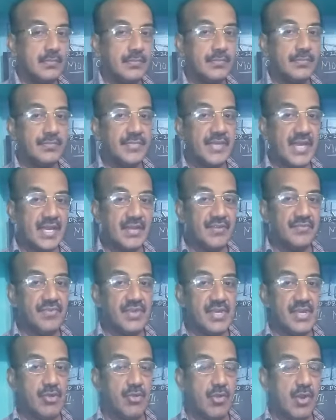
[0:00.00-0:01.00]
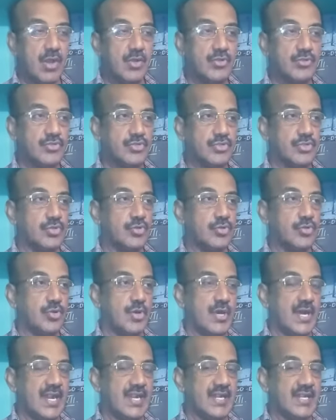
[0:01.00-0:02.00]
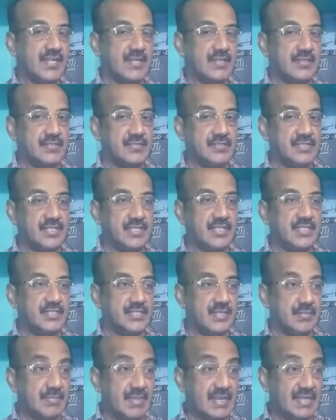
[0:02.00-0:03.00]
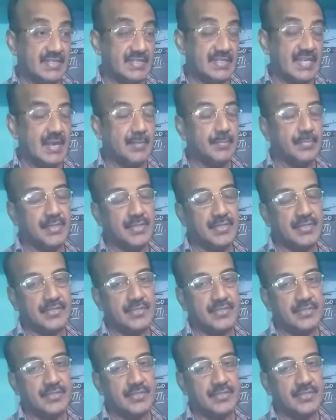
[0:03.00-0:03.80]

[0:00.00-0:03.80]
Then we also had seen some examples,